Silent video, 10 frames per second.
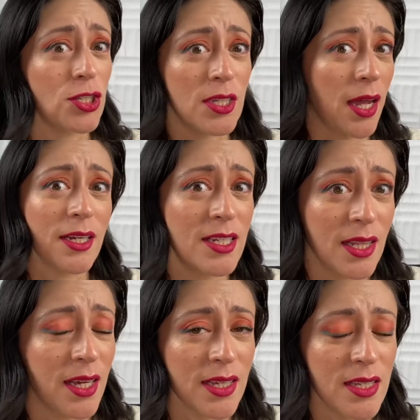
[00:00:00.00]
just add it to
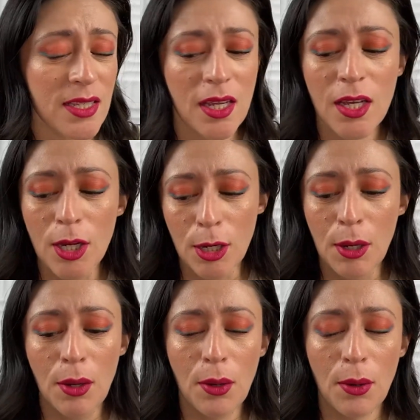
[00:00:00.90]
this.
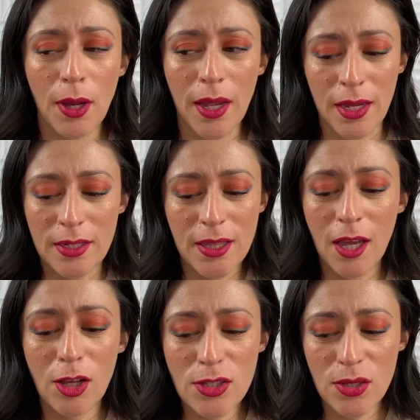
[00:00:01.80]
And they
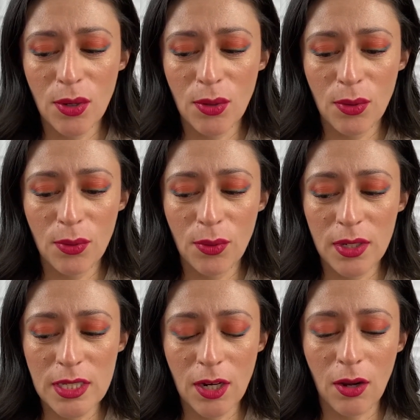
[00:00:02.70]
also
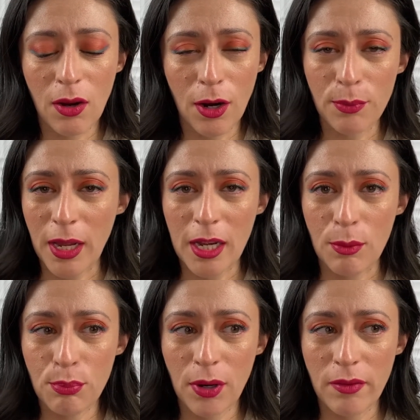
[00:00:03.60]
did a heart
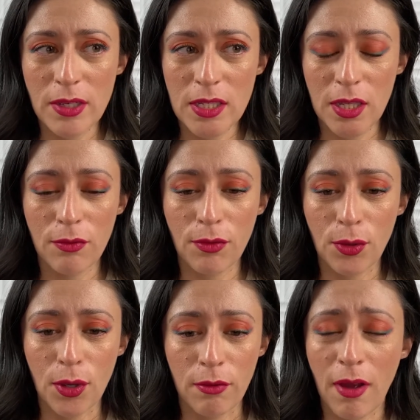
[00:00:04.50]
makeup previously for
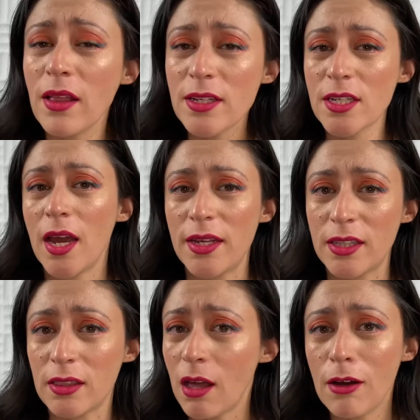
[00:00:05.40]
their Valentine
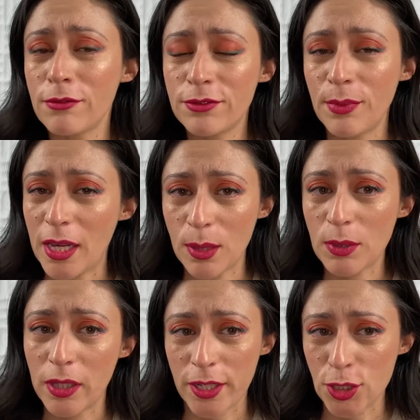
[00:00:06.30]
Love makeup
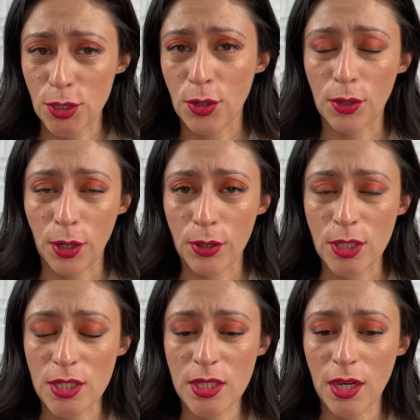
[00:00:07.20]
collection earlier
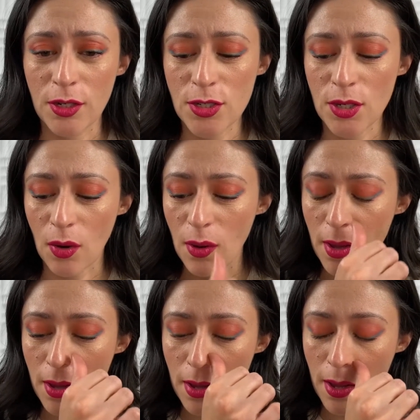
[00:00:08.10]
this year. So
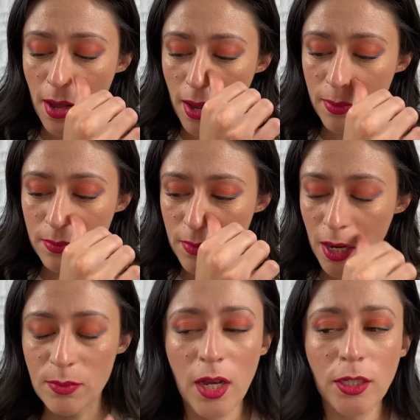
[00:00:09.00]
I'm
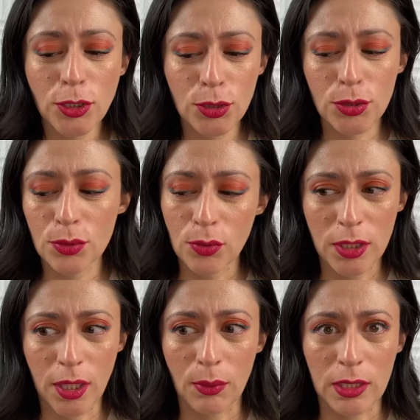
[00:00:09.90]
I'm not sure
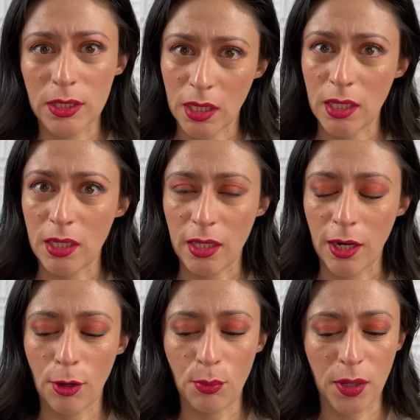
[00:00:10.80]
what they were thinking
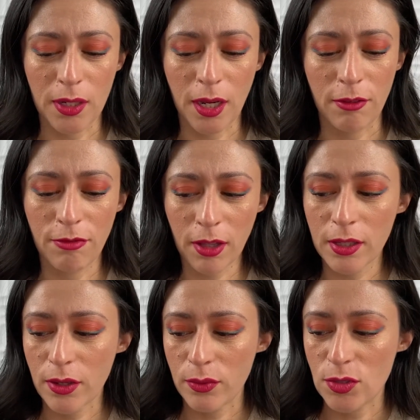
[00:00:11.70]
there, but I felt
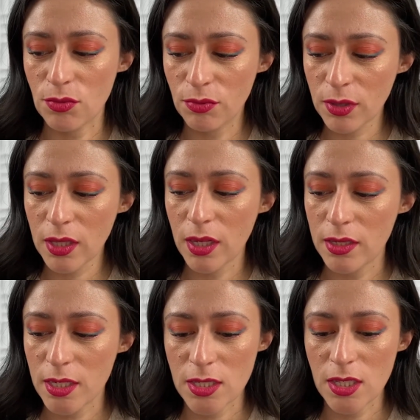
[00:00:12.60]
like it was really
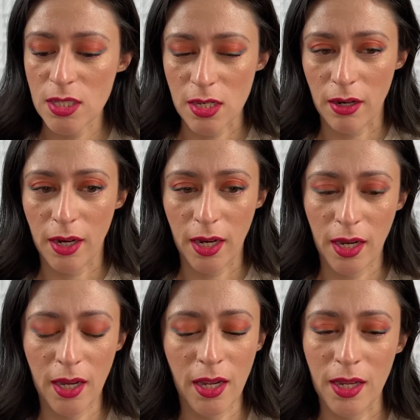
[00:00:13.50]

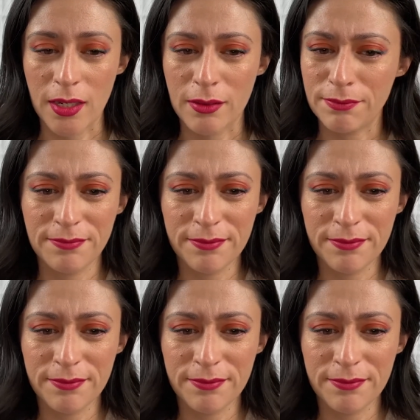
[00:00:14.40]
unnecessary and,